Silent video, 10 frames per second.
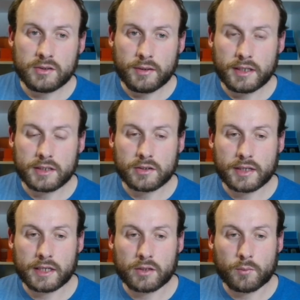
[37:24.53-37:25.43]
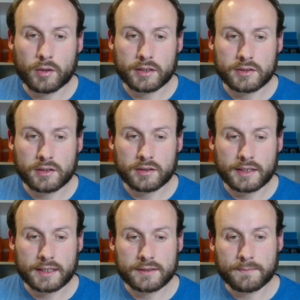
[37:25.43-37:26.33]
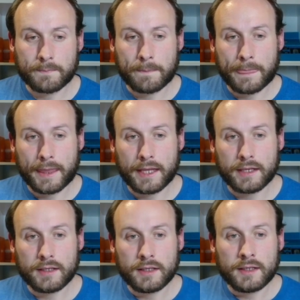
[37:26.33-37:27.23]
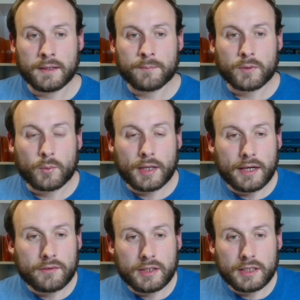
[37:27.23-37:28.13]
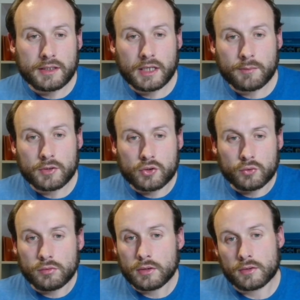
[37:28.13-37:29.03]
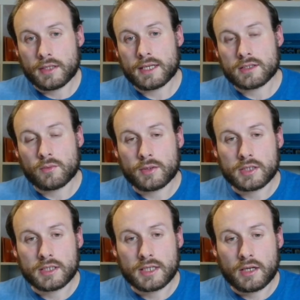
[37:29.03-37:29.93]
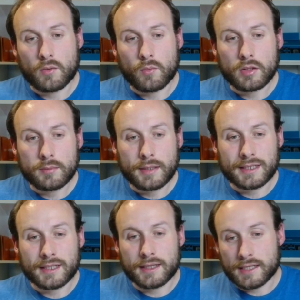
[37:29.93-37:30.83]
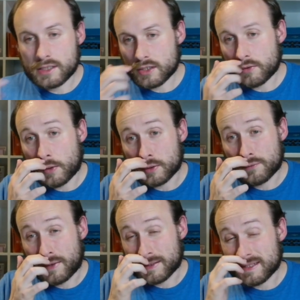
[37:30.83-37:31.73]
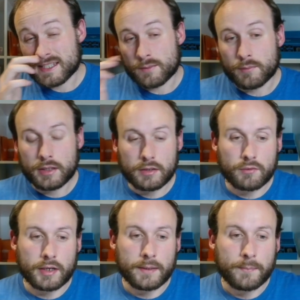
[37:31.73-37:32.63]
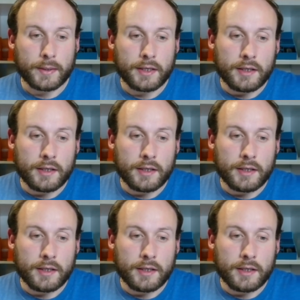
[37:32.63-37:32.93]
So I think it's okay, it could work in certain decks. We have the Enigma Jewel next, which is a 1 mana legendary artifact. This is a mythic rare,